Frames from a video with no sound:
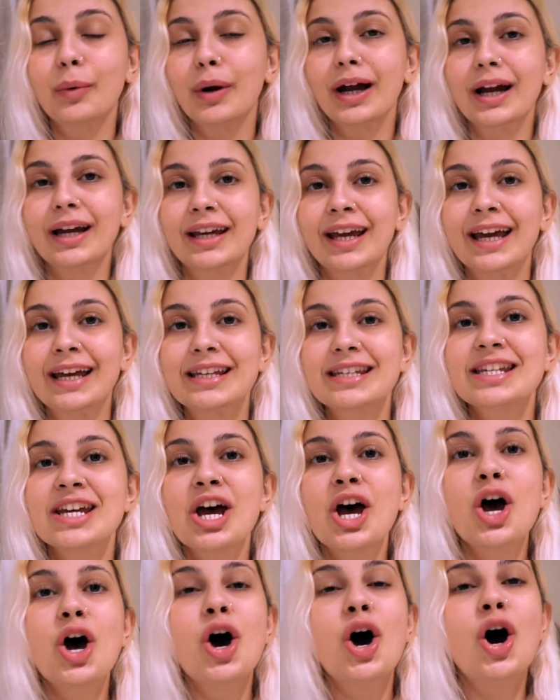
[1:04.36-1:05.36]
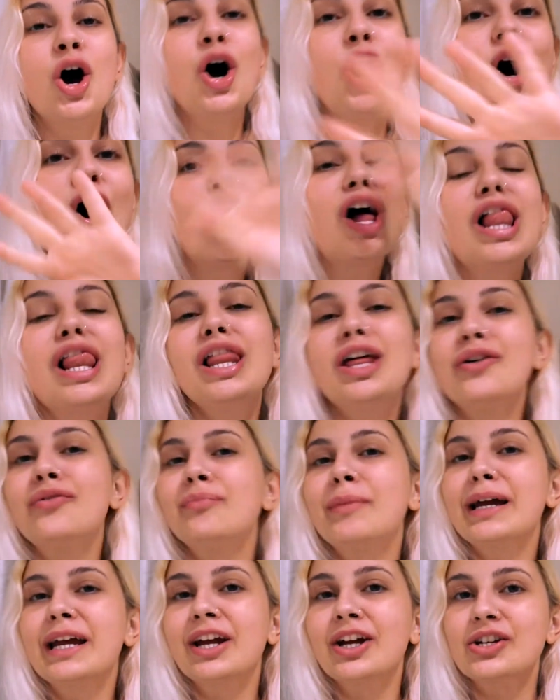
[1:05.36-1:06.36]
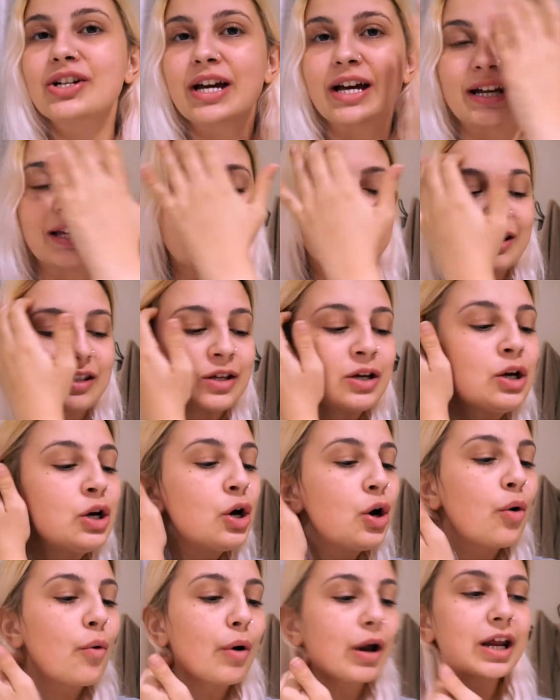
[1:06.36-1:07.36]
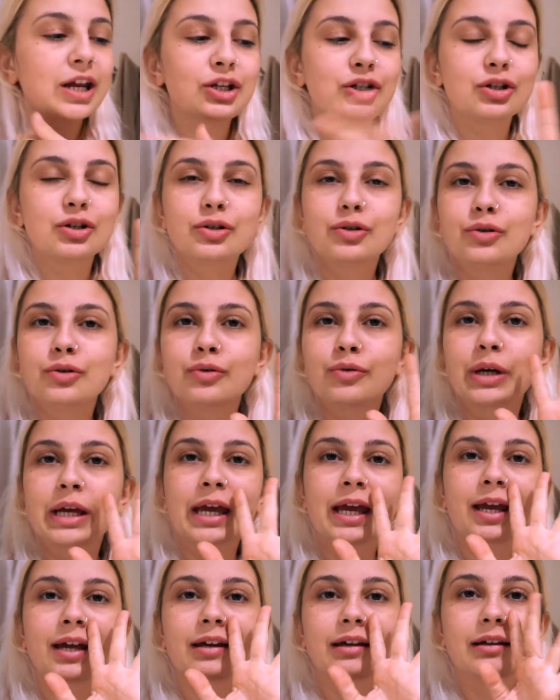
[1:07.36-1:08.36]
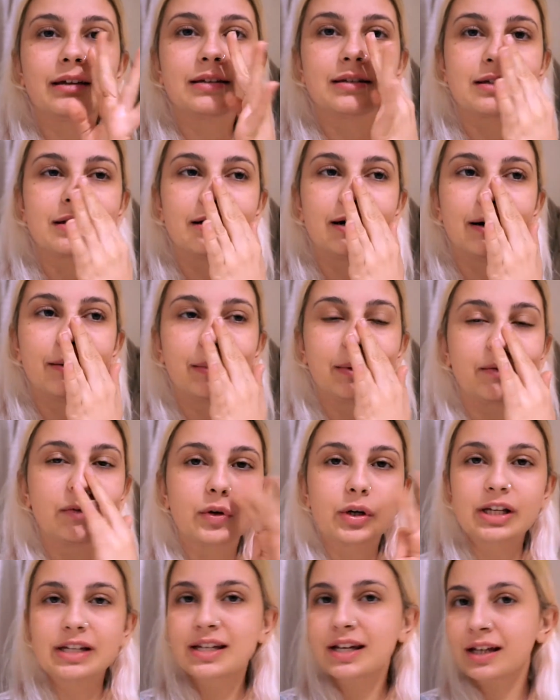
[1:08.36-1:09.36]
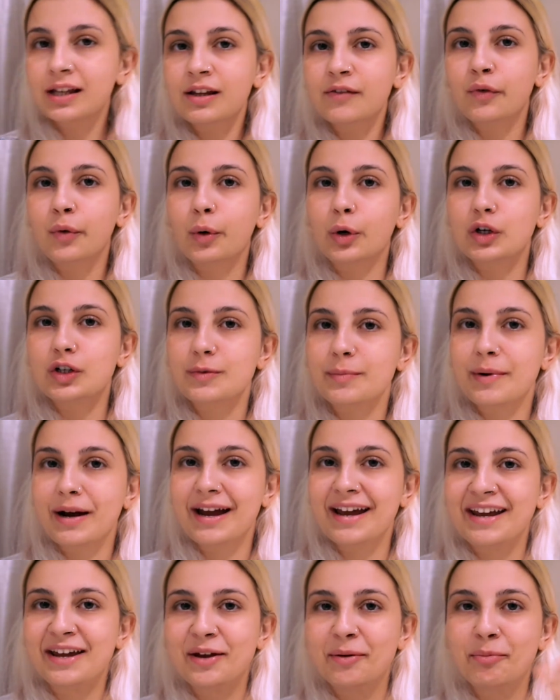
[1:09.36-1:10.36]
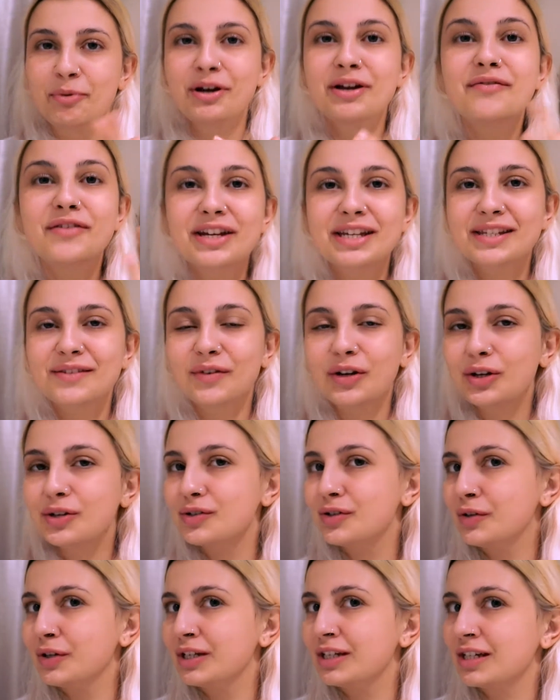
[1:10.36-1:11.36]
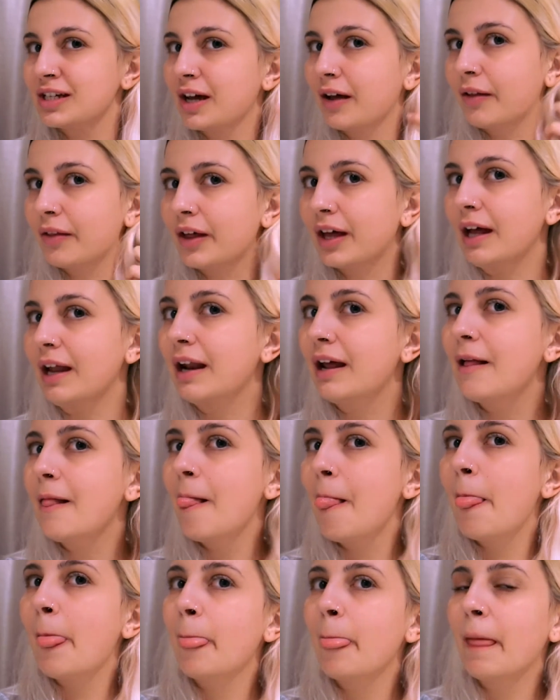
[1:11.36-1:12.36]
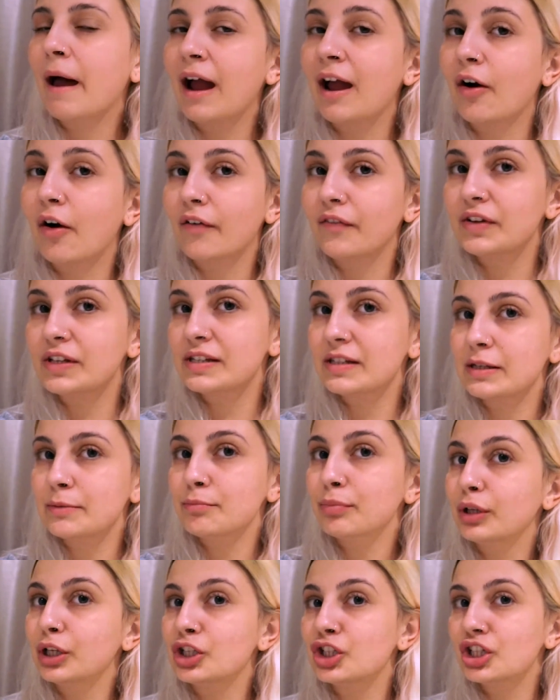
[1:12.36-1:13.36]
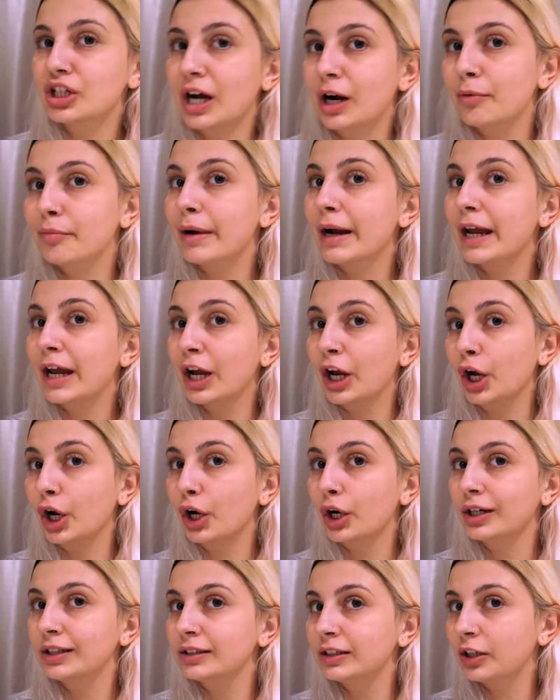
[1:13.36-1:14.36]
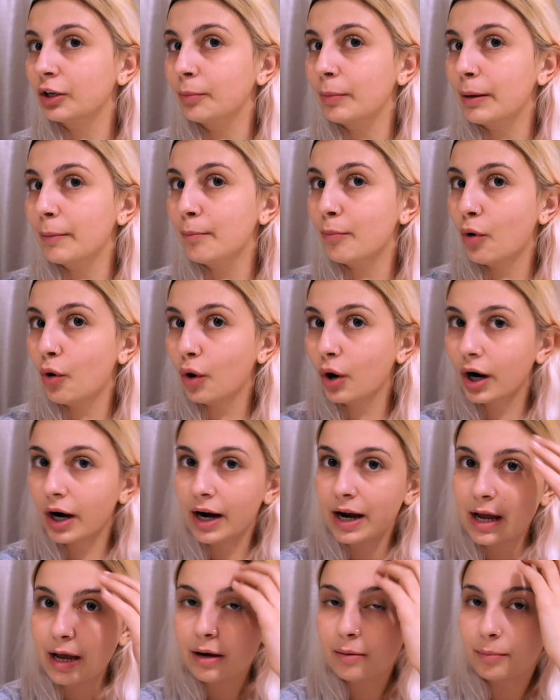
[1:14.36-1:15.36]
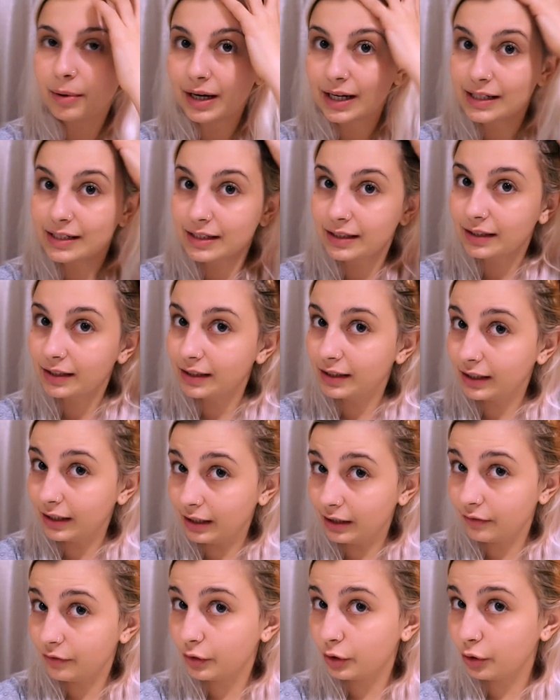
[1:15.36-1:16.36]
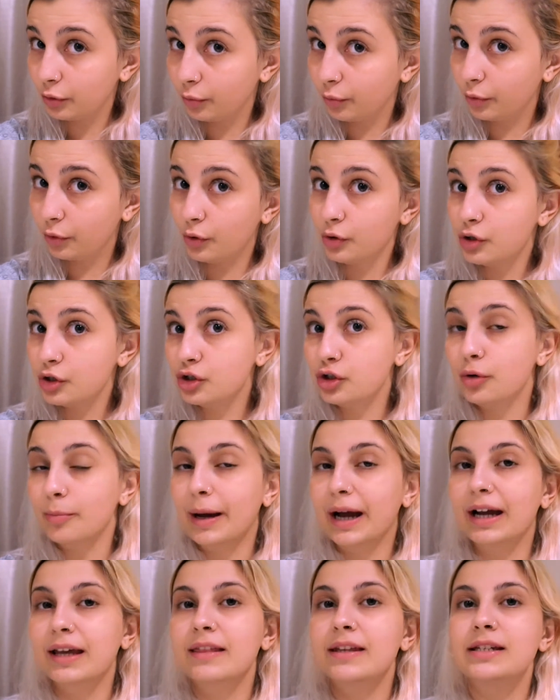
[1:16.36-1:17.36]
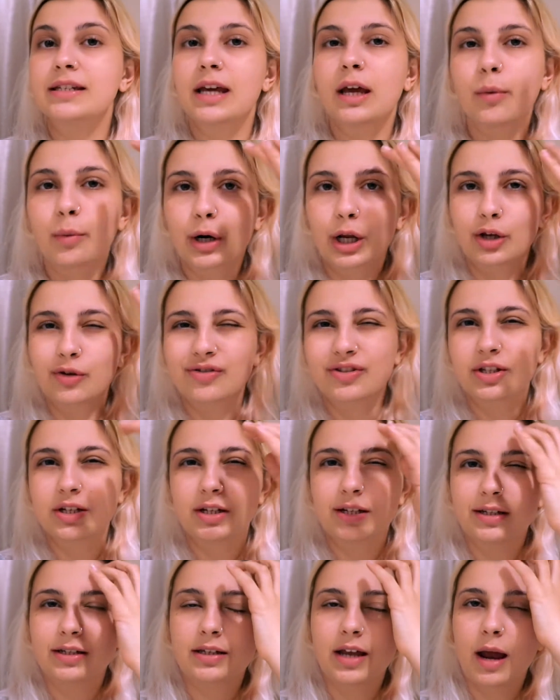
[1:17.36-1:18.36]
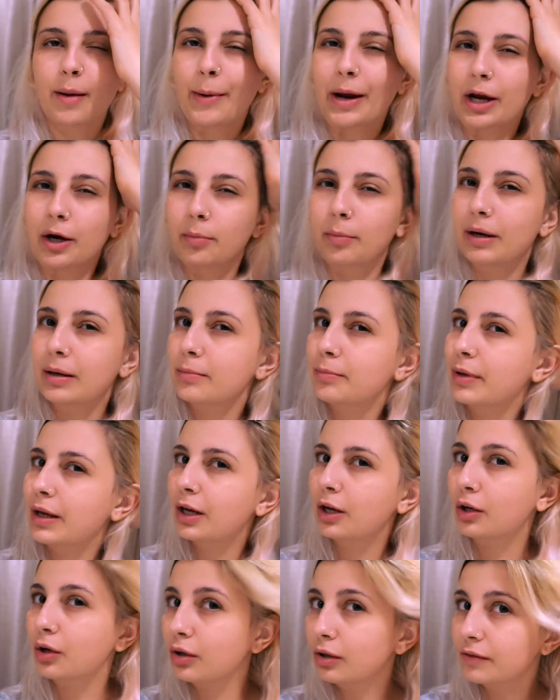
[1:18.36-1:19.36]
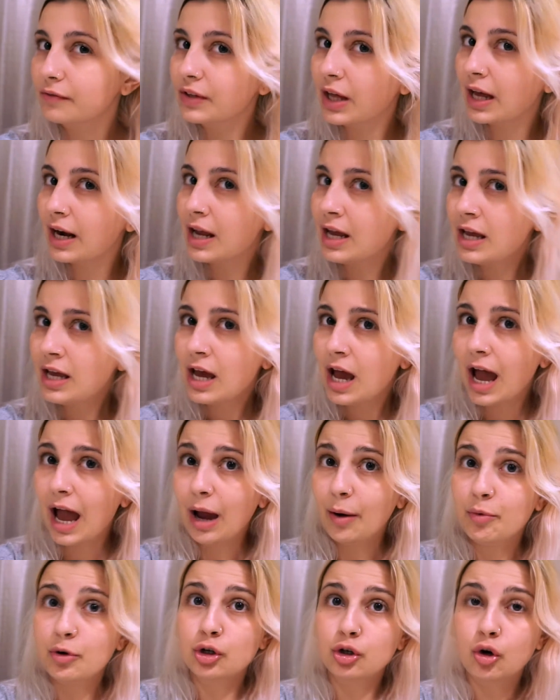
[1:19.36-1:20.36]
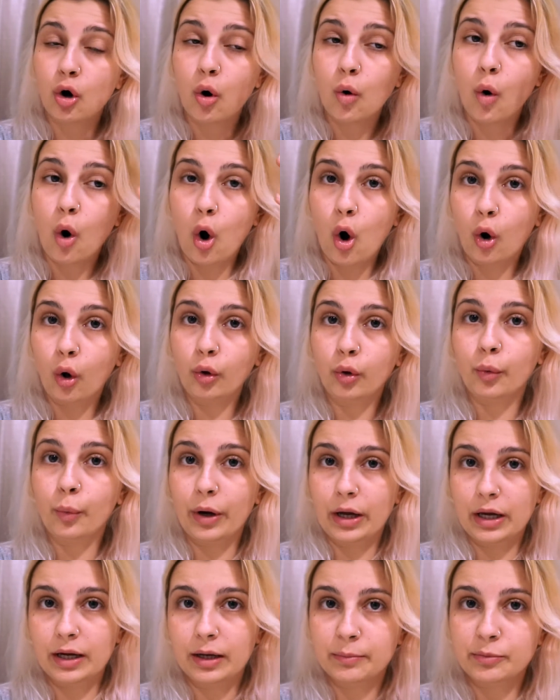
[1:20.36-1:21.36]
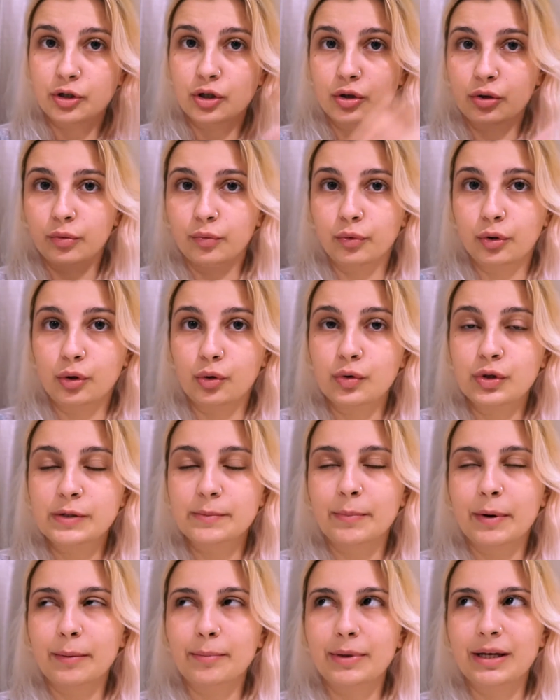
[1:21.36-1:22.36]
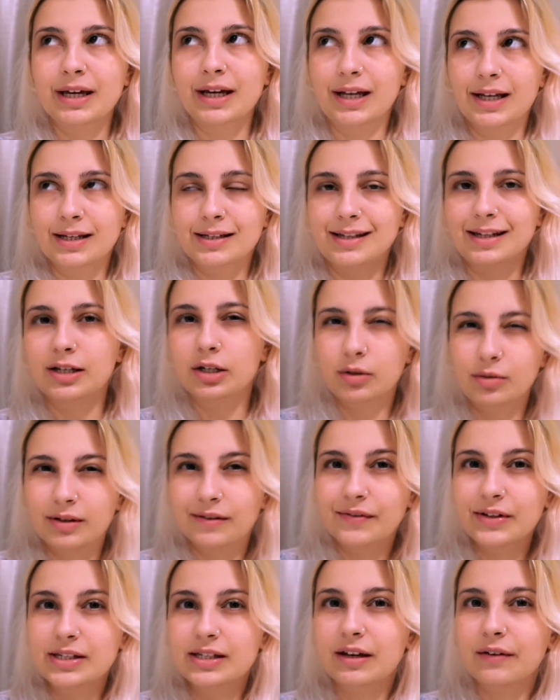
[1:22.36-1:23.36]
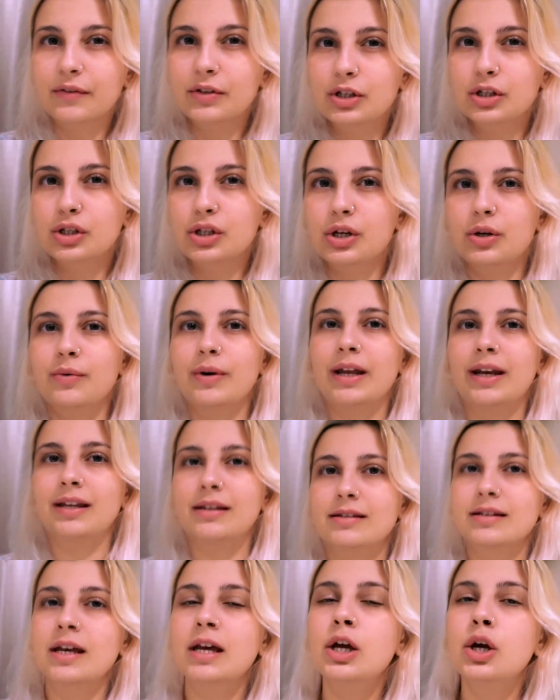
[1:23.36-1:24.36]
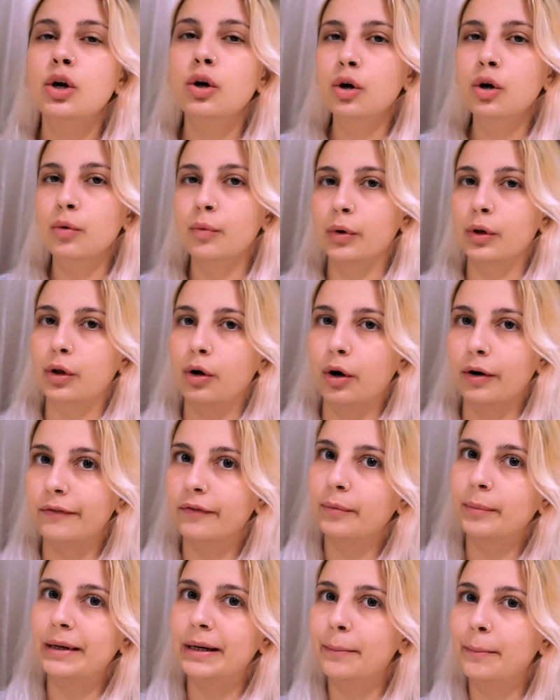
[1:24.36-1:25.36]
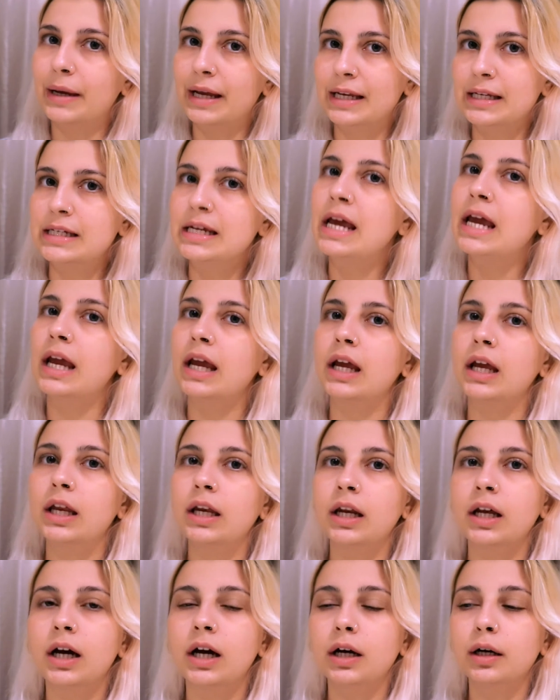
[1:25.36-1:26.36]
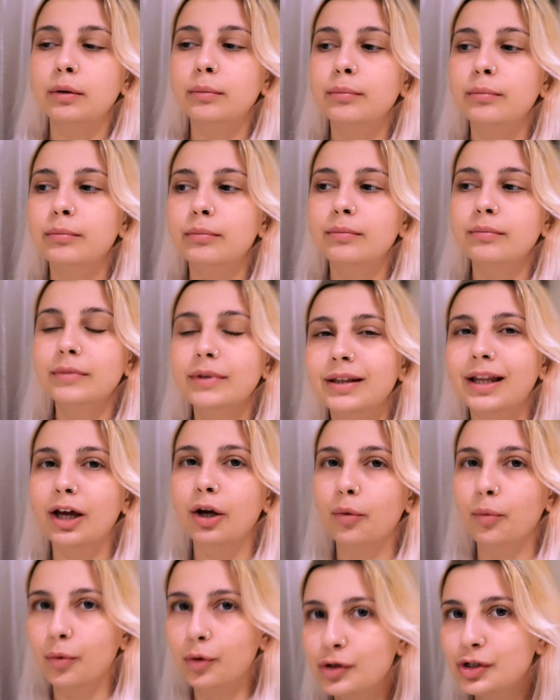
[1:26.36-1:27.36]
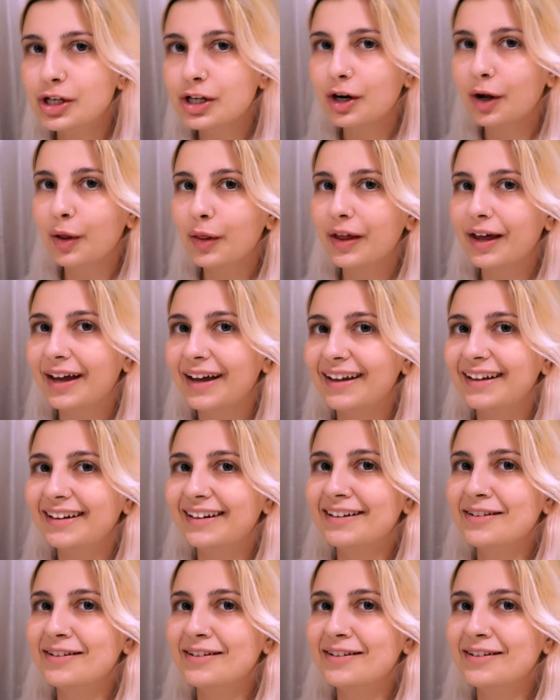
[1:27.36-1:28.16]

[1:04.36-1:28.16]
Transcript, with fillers: where i get all of my hair dye that's what i do and um, if you can tell if you watch my previous videos you can tell that I obviously bleached out my hair a little bit more, but I did leave the roots. So back in the day when I used to dye my hair bright pink and all of that, I would go all the way up to the roots. But because I do live in San Francisco and it's really hard for me to maintain um, like roots and all that